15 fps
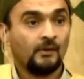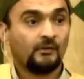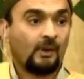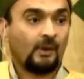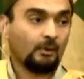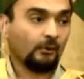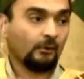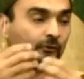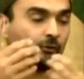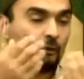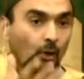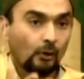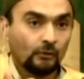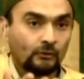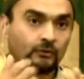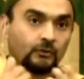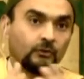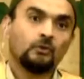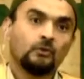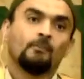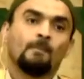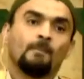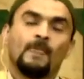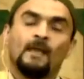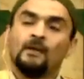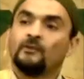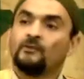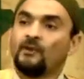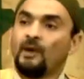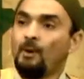Someone who's close to you,
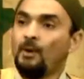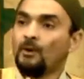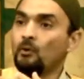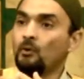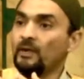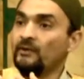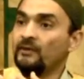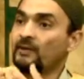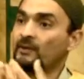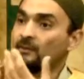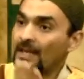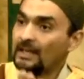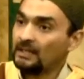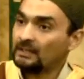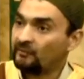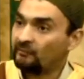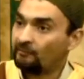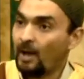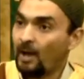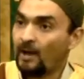someone who is a relative